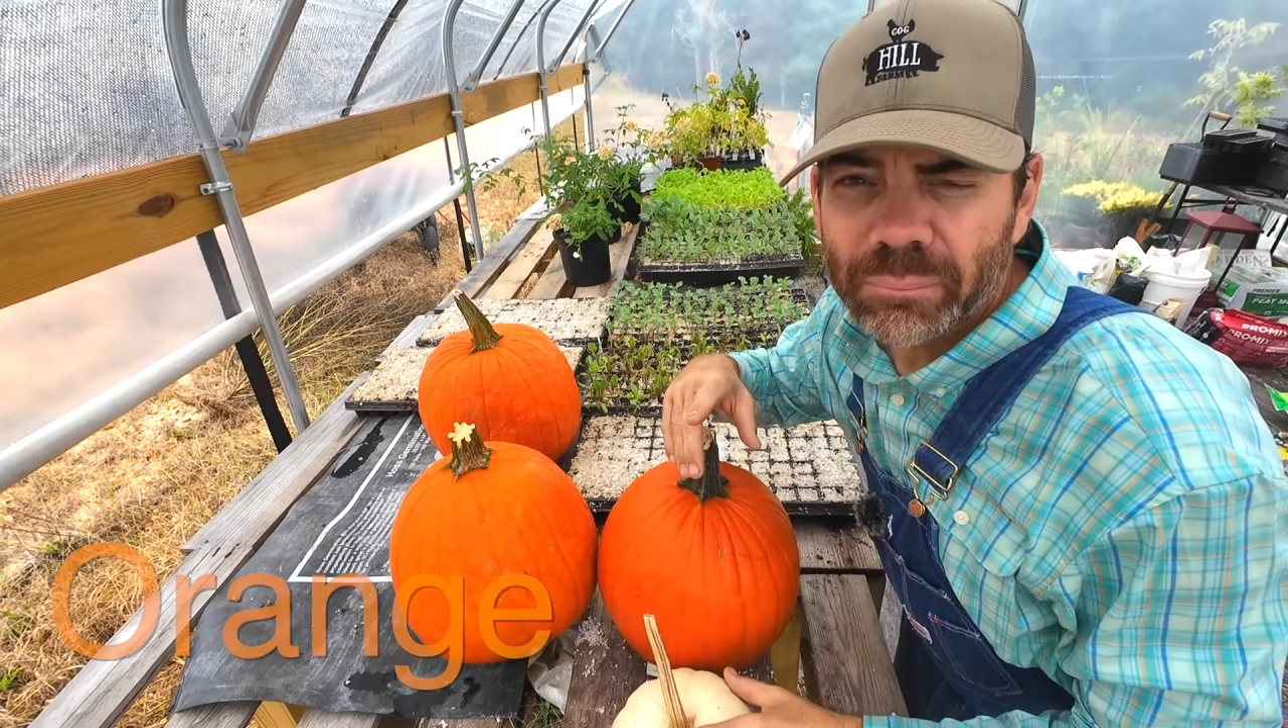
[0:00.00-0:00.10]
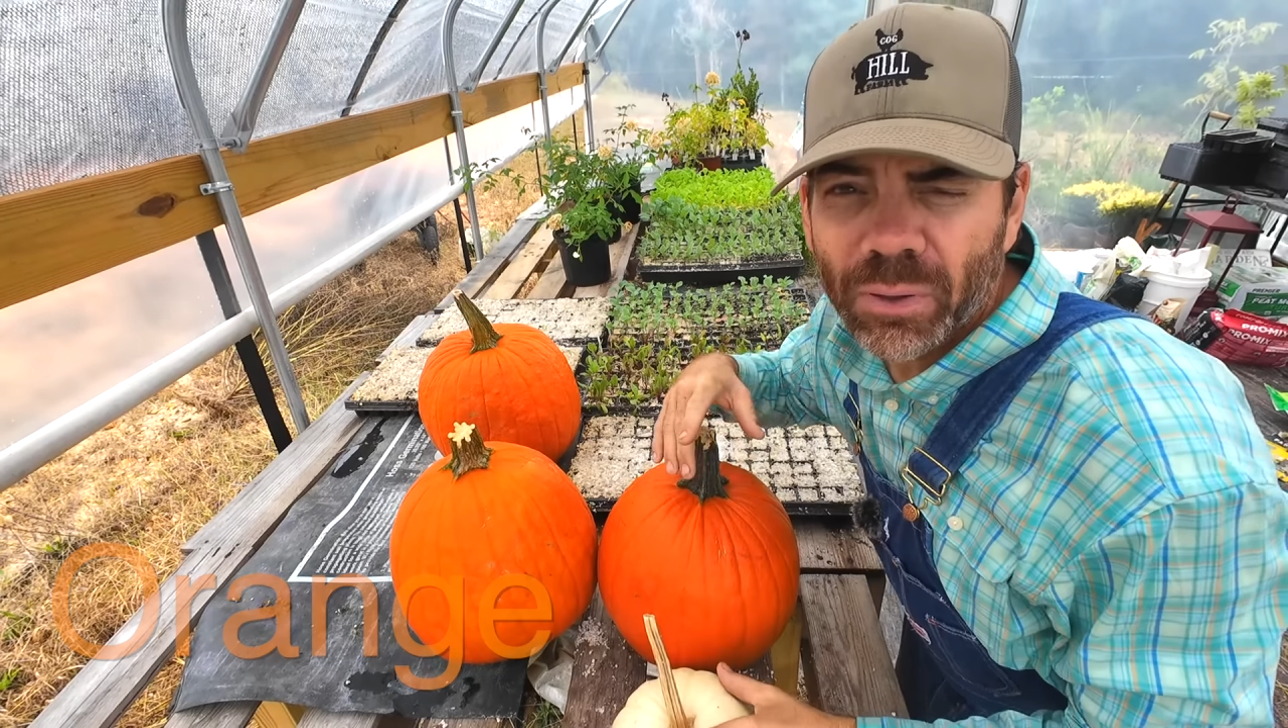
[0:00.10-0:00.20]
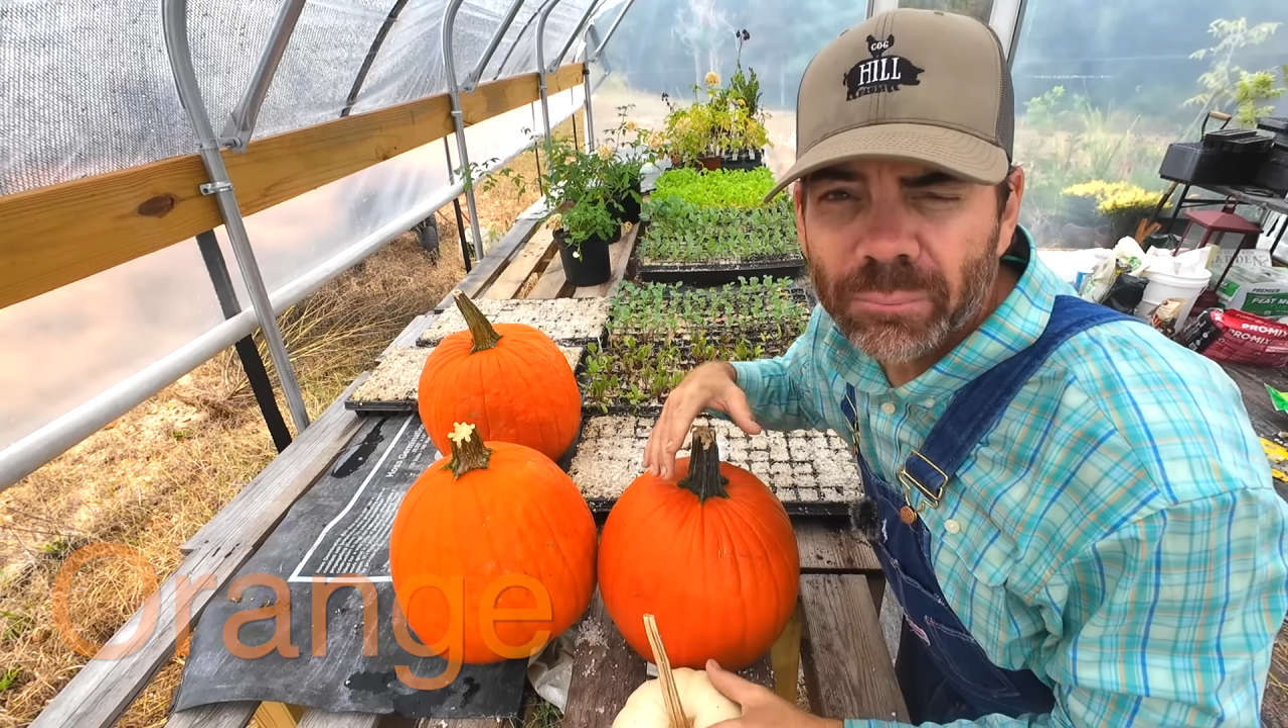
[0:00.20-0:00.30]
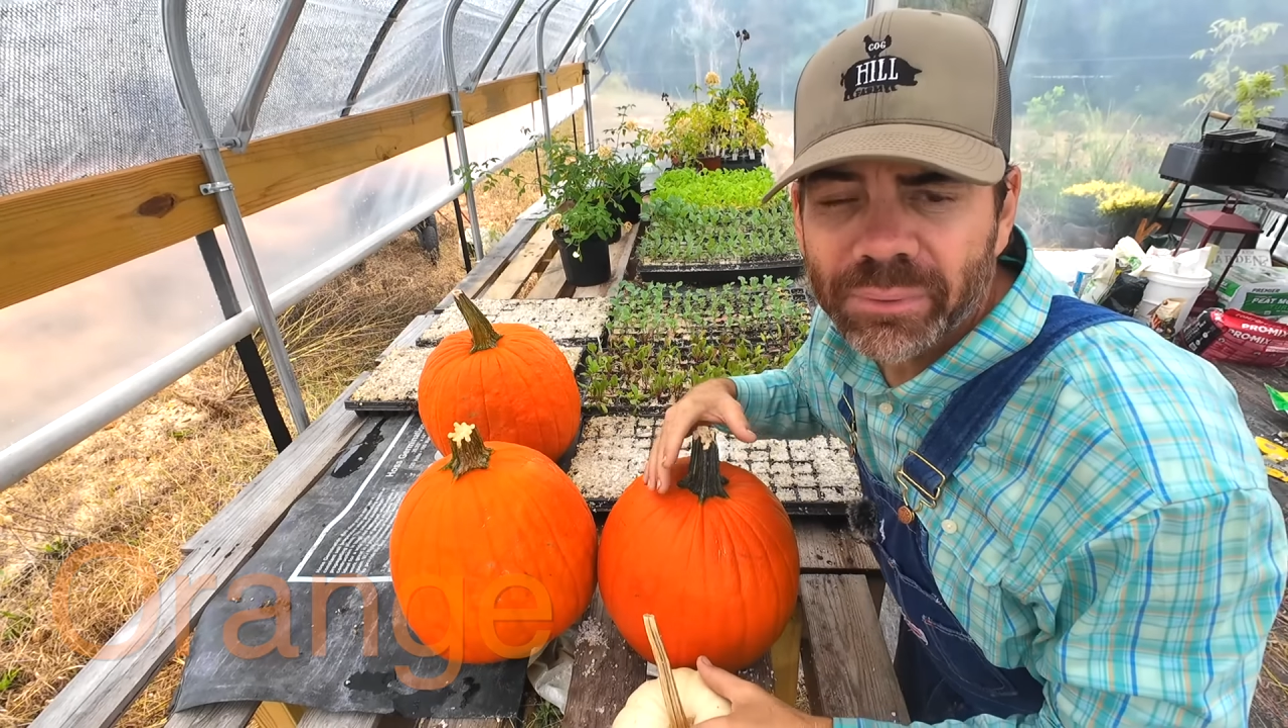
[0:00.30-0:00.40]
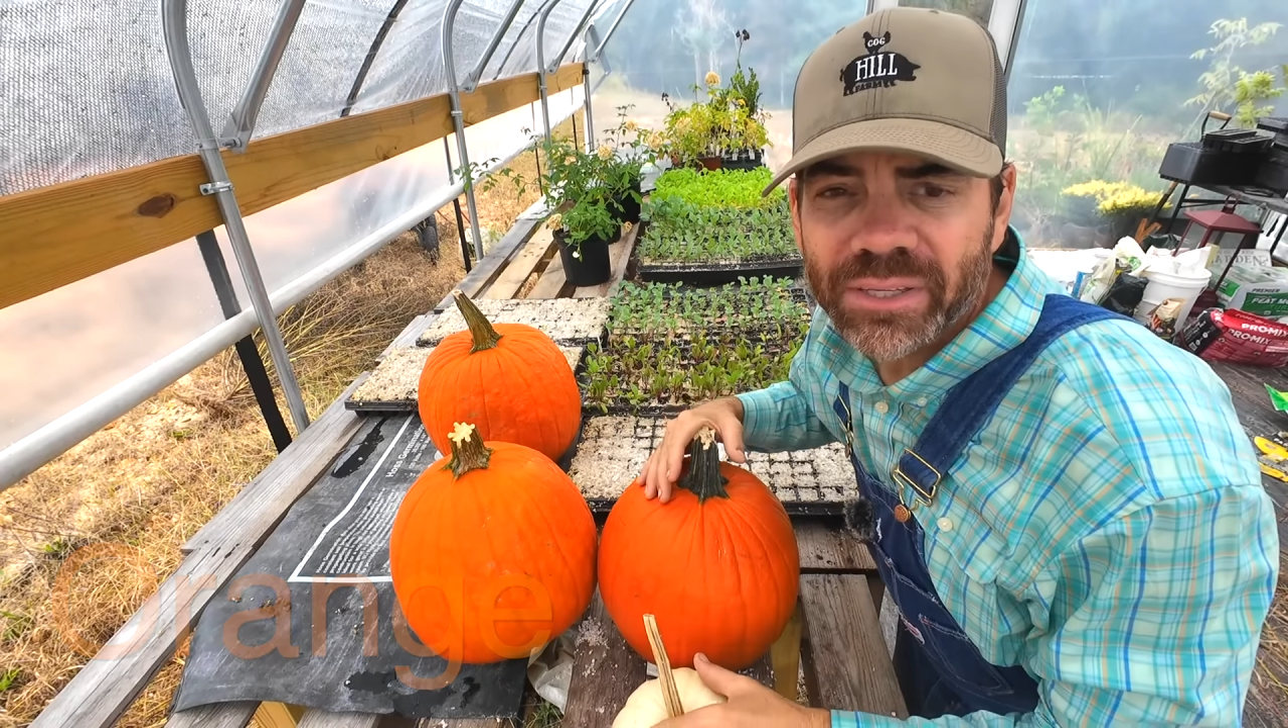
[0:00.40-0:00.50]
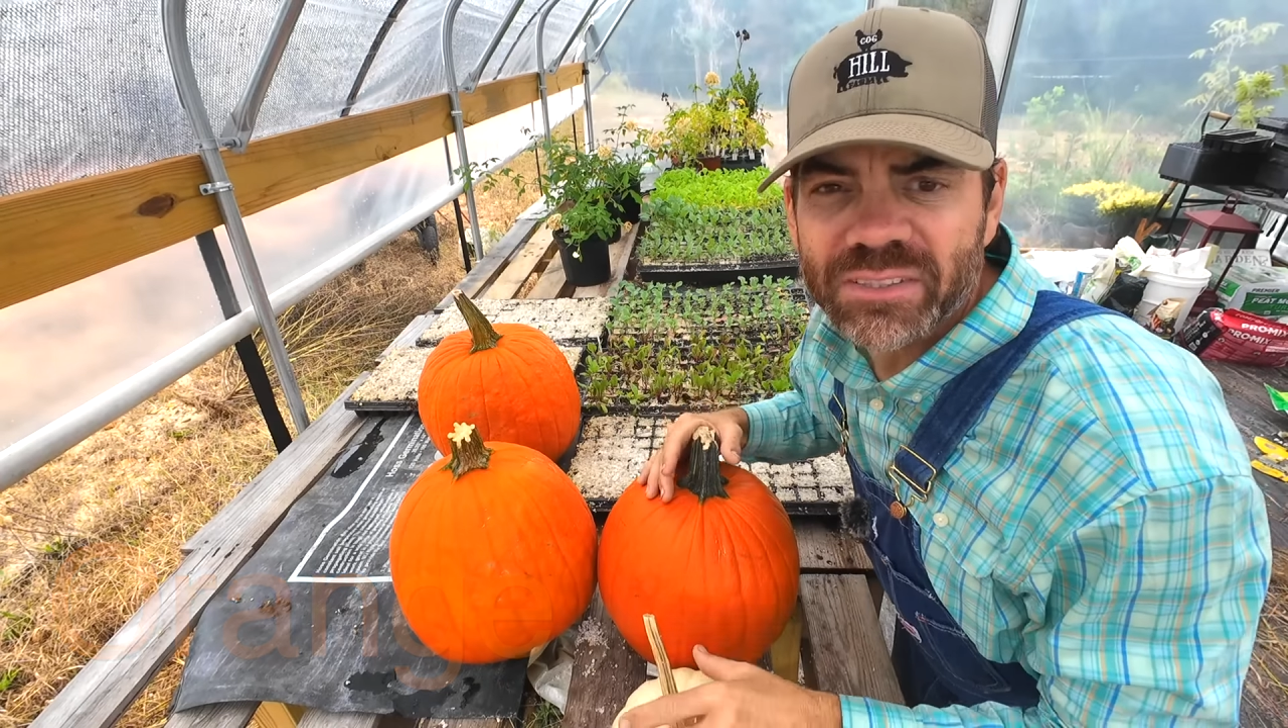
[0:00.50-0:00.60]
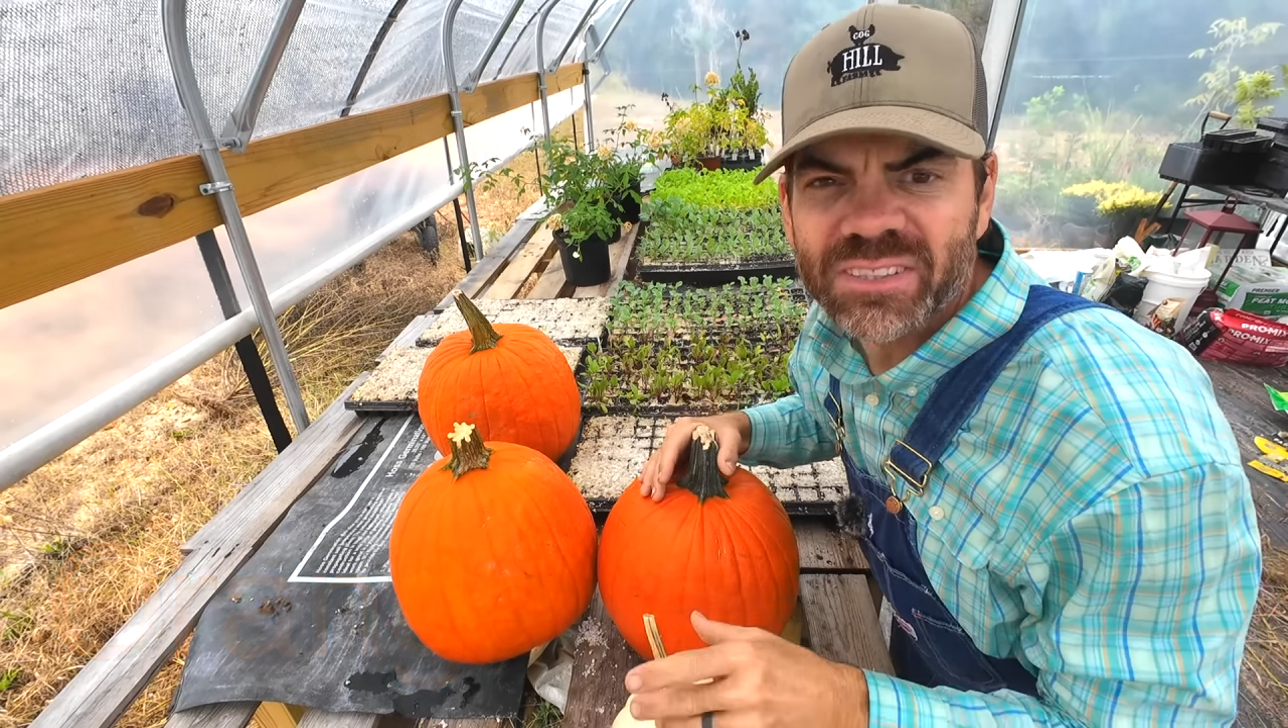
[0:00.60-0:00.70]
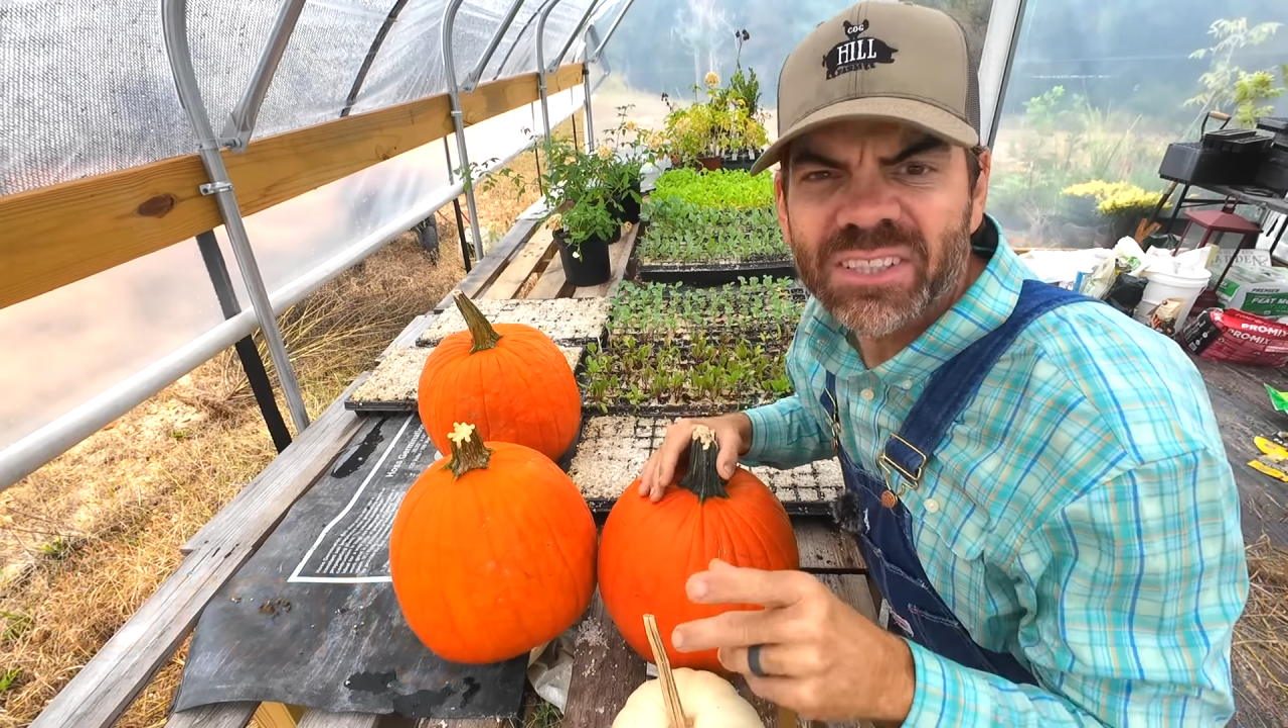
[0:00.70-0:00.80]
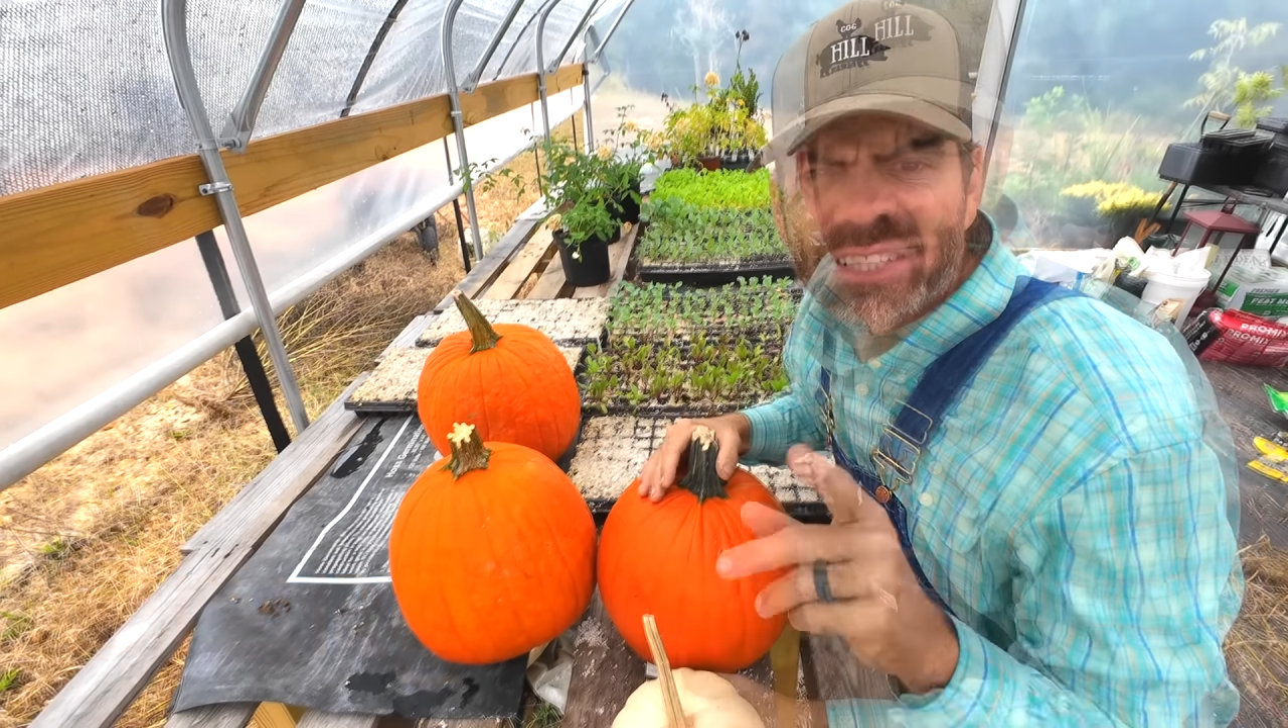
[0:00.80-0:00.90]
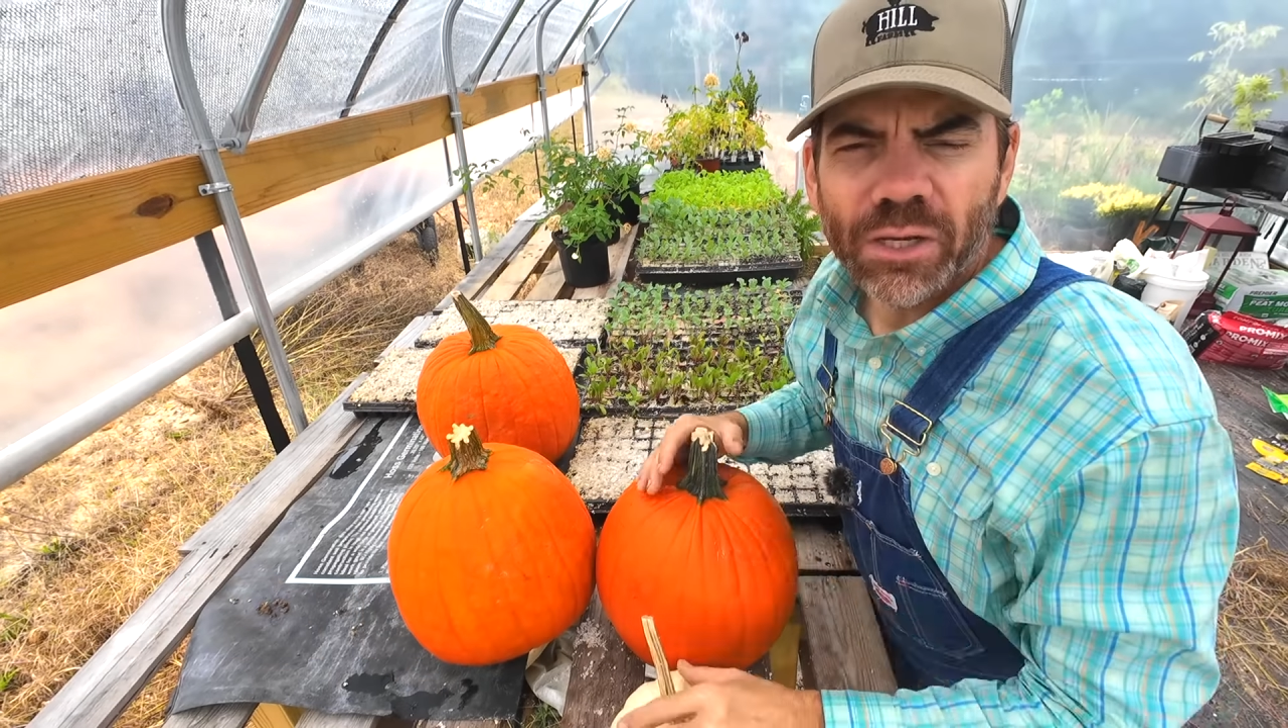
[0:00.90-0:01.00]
pumpkins